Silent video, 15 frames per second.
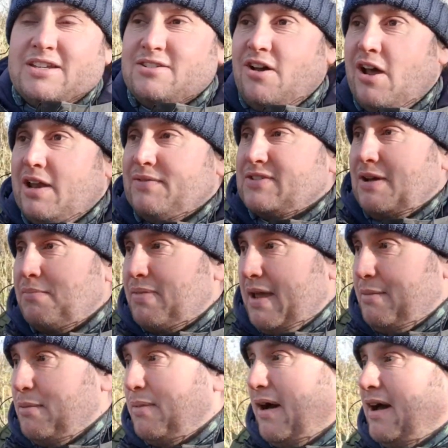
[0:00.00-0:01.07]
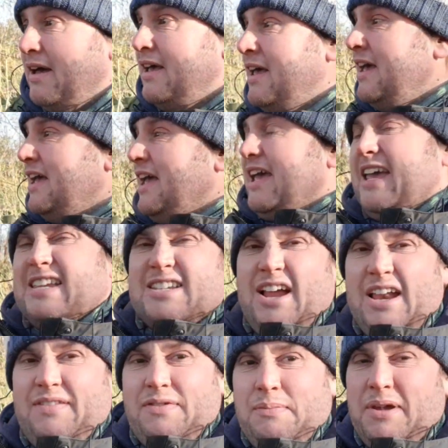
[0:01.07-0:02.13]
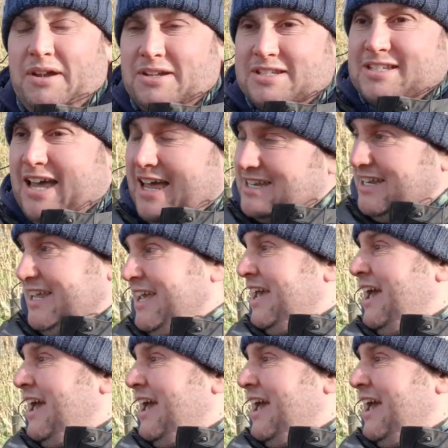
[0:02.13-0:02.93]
It's not early for some people, but it is early for me on a Saturday.